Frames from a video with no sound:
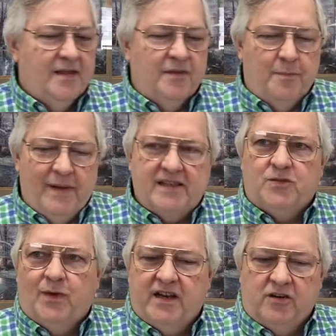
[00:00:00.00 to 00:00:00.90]
The
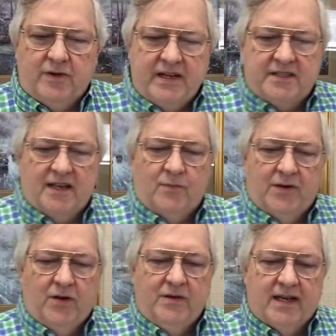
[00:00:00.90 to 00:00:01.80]
best way to reach
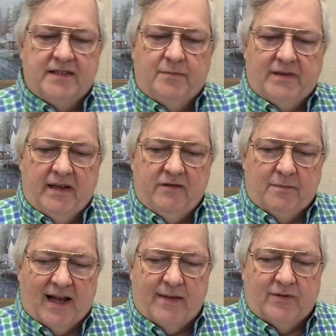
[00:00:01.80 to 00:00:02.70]
someone who doesn't believe the
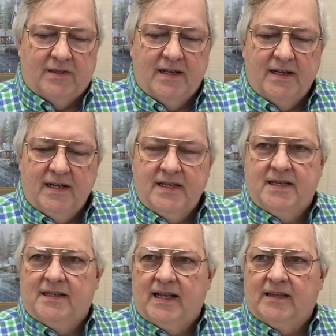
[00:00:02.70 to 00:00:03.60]
Bible is
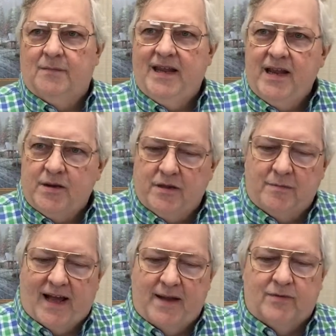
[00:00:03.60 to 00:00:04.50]
to let them hear the
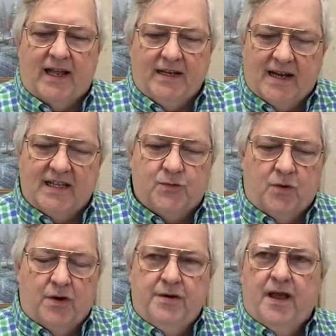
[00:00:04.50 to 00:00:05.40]
Bible and God's
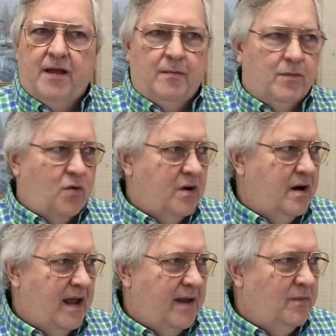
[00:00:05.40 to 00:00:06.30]
Word
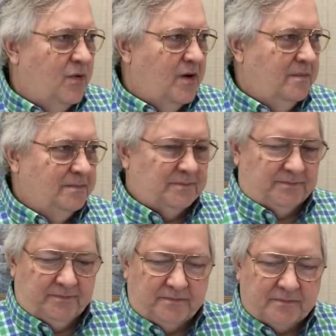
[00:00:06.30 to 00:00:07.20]
more and more.
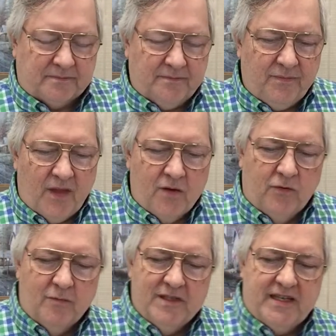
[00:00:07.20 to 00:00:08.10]

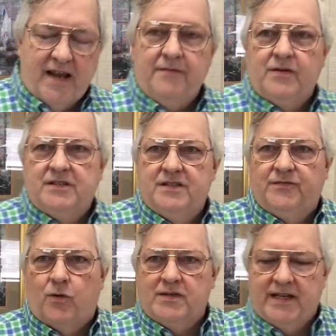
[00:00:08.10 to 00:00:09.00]
Romans ten verses
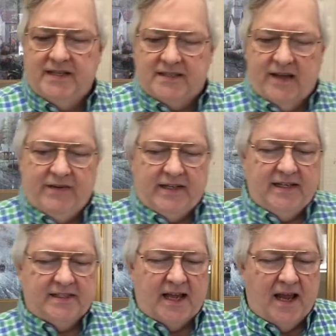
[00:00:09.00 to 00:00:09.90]
fourteen and
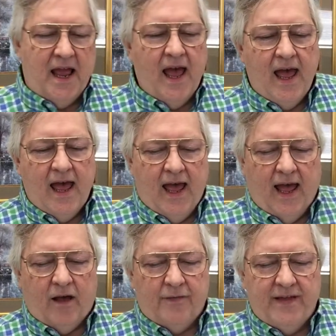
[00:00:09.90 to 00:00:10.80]
seventeen say,
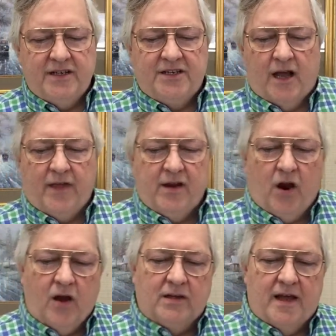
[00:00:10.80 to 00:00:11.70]
"How then shall they
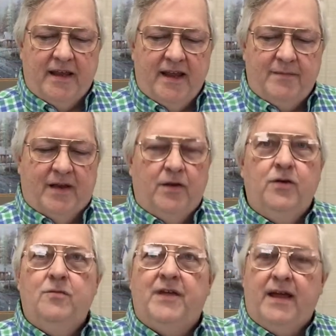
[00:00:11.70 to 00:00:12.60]
call on him in
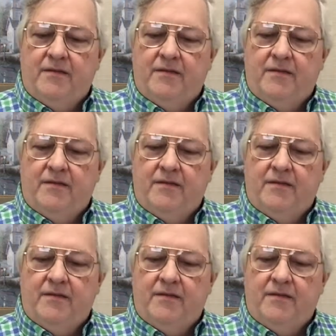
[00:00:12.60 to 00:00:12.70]
whom they